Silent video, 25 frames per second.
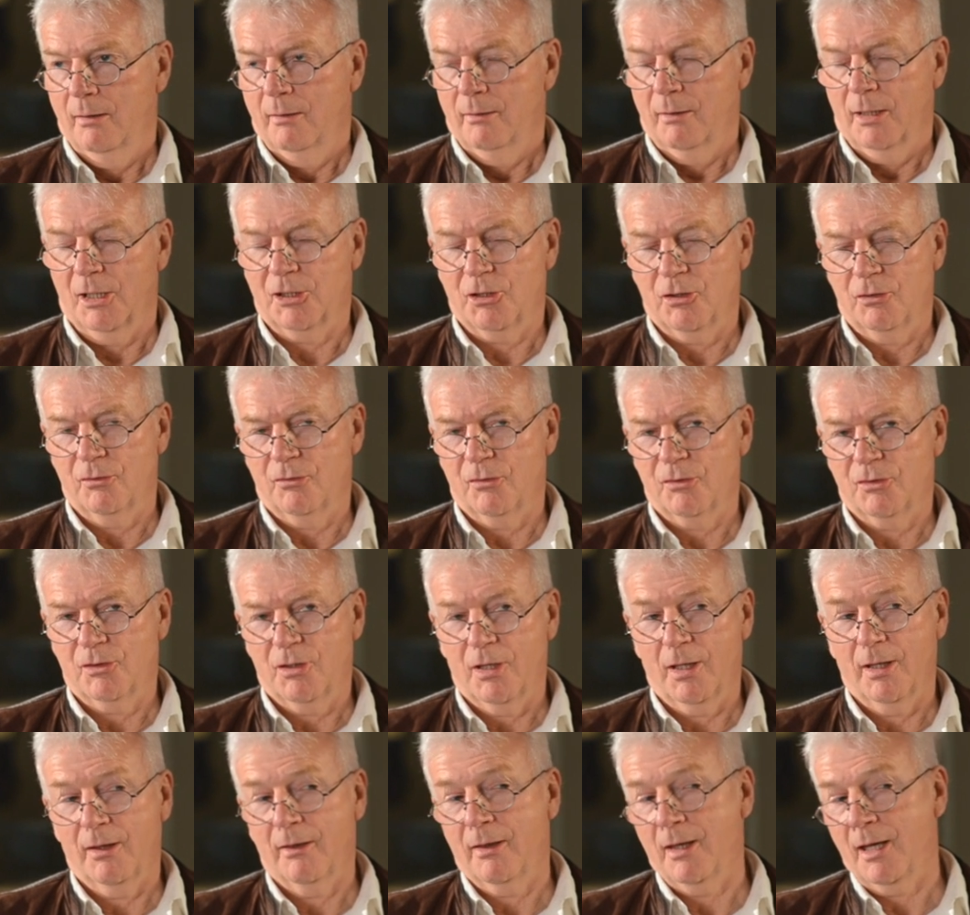It's
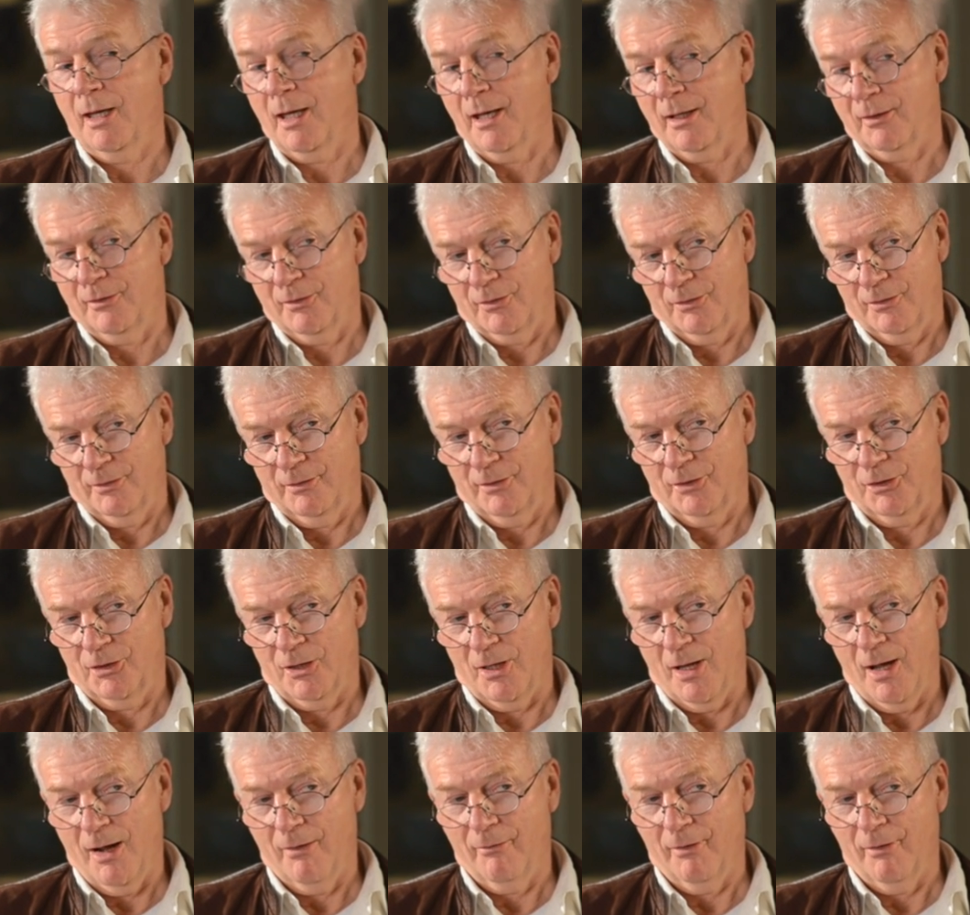interesting that the
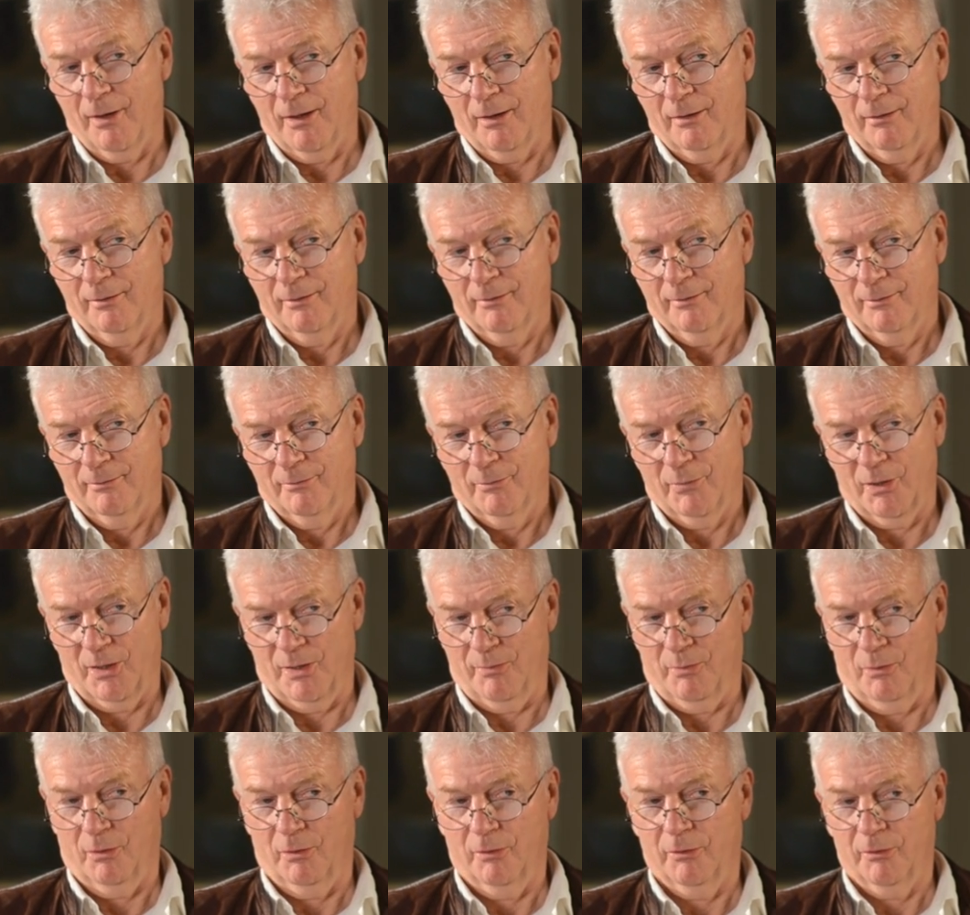Jara
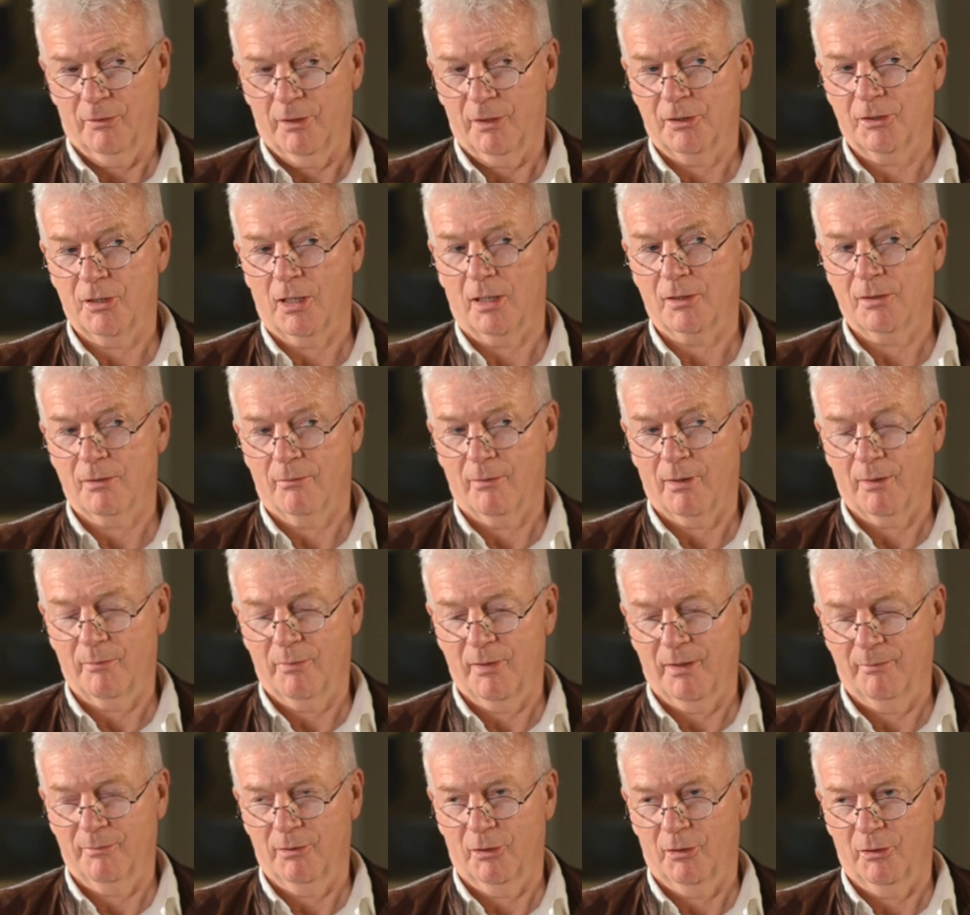people, the Judgerung
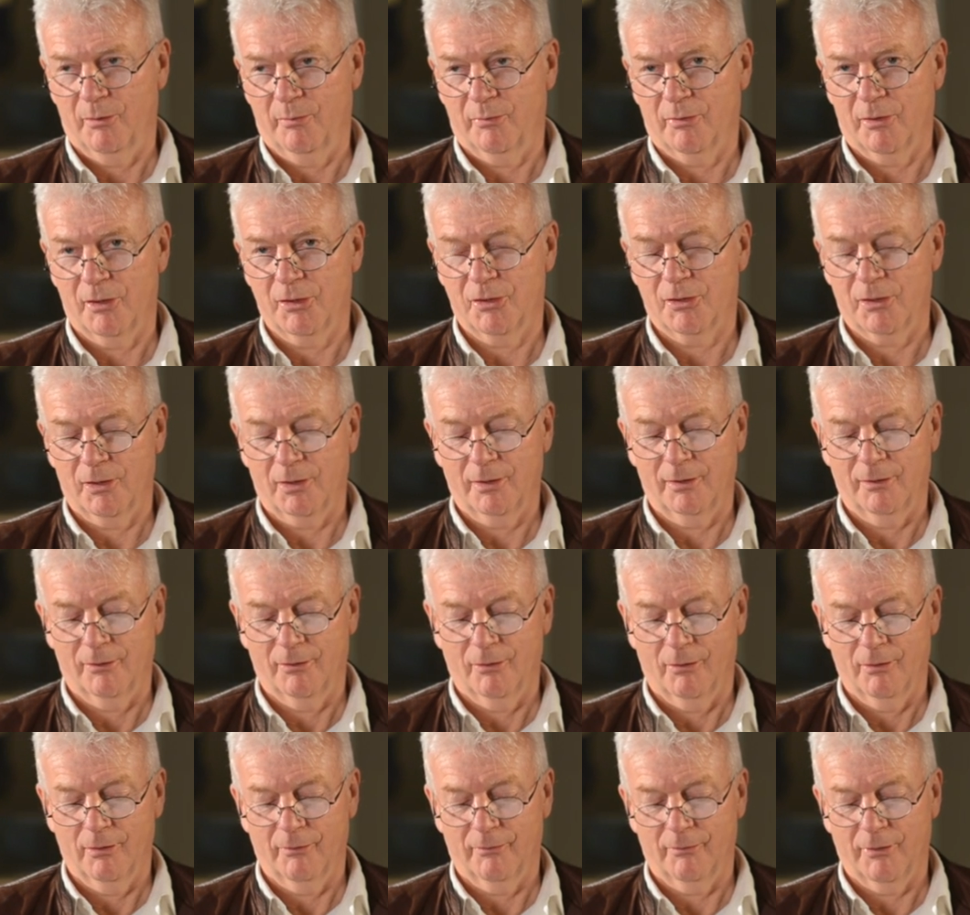people who
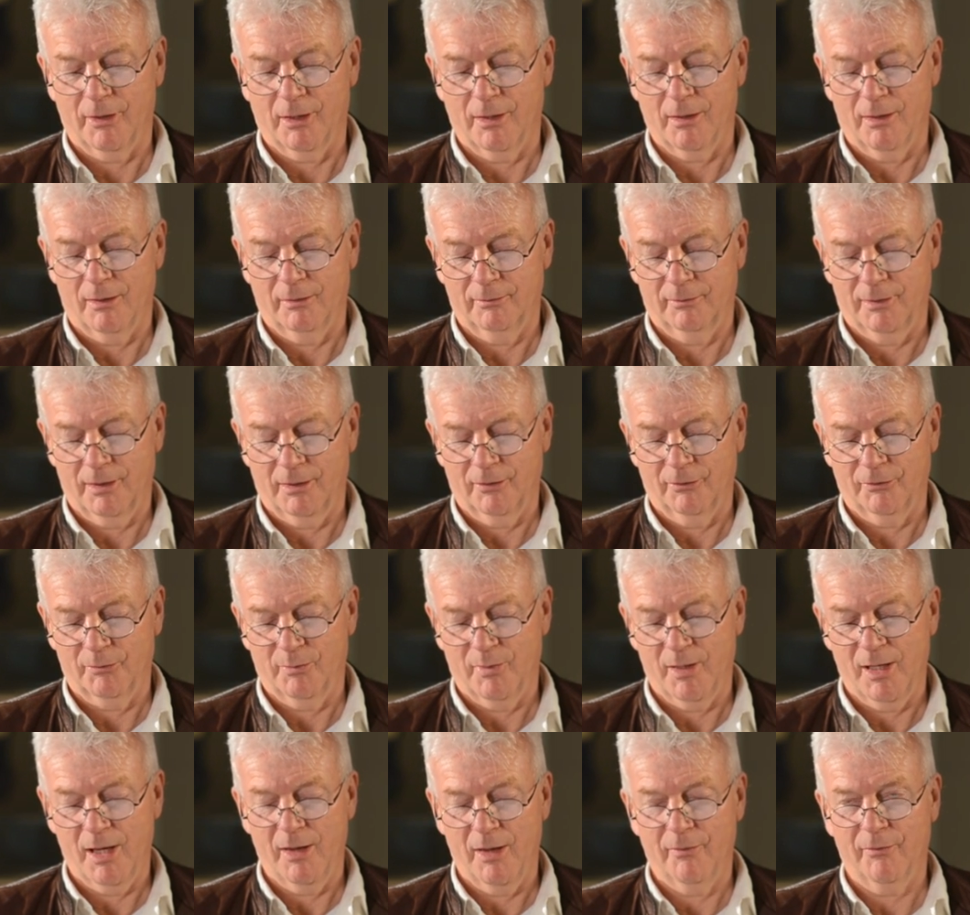preceded all of the gold diggers,
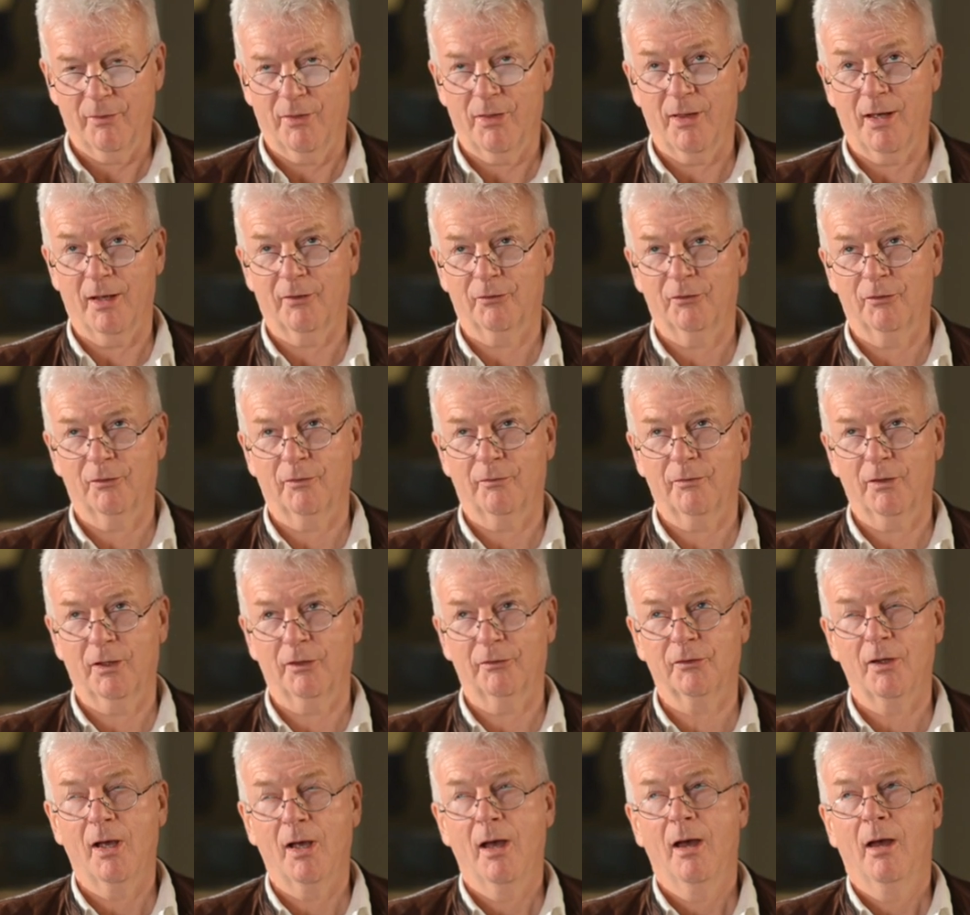been here for thousands of
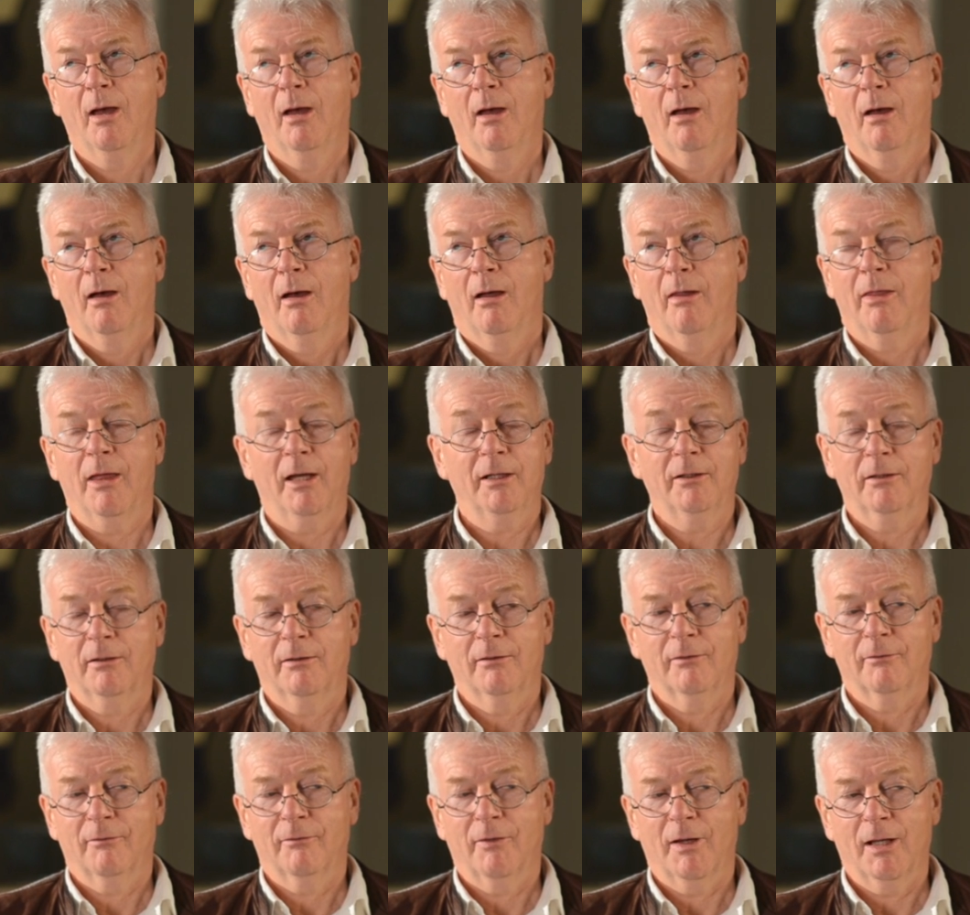years, they
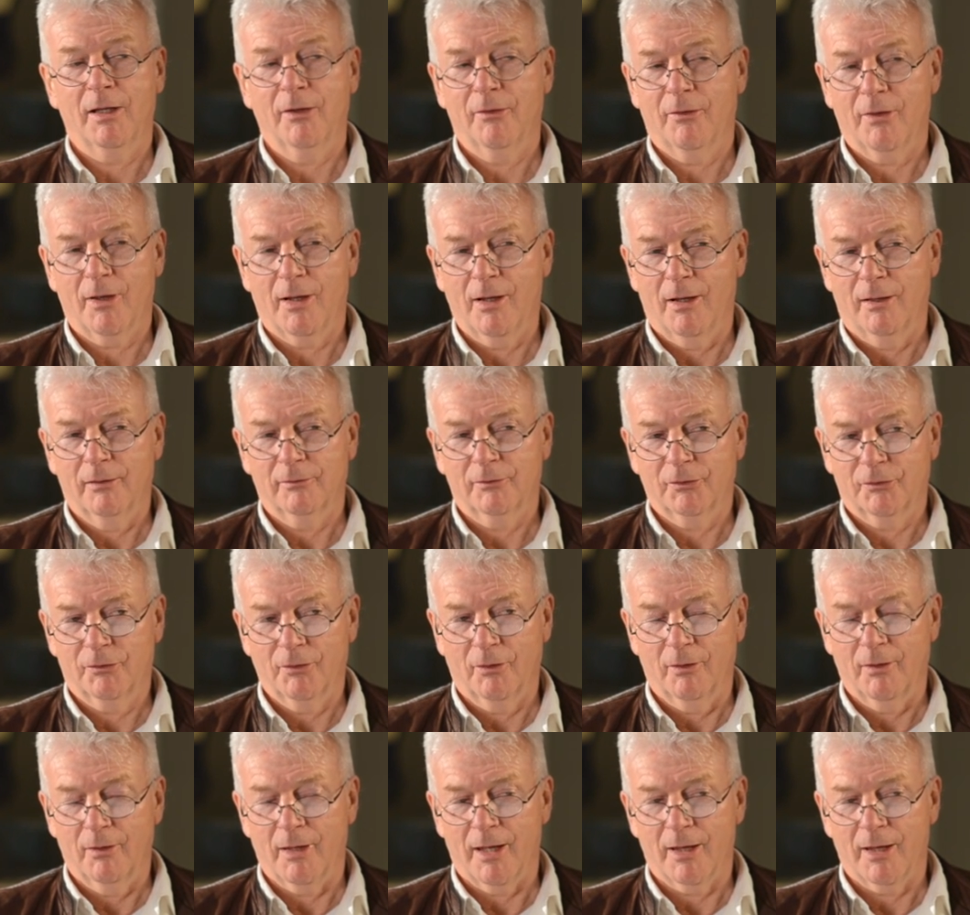didn't value the gold at all.